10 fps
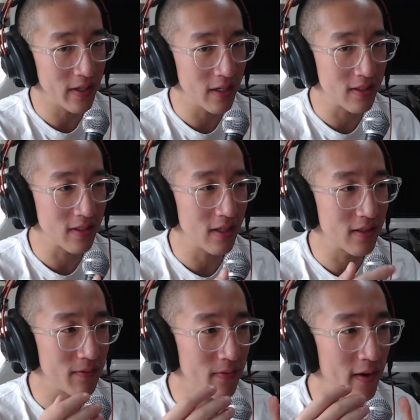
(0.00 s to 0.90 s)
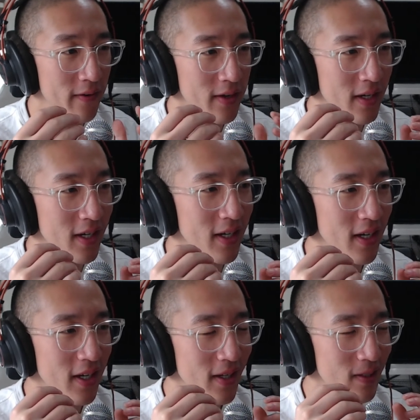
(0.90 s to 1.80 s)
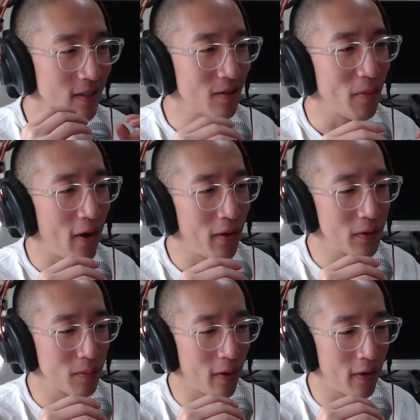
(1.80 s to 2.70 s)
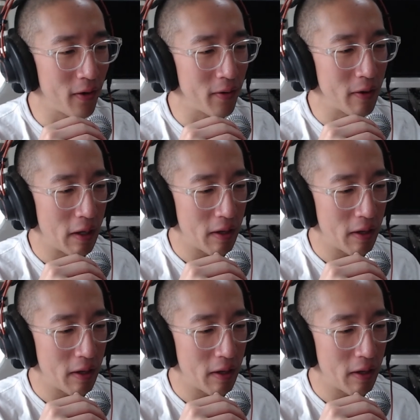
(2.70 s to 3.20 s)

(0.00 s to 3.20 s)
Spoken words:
It's a very small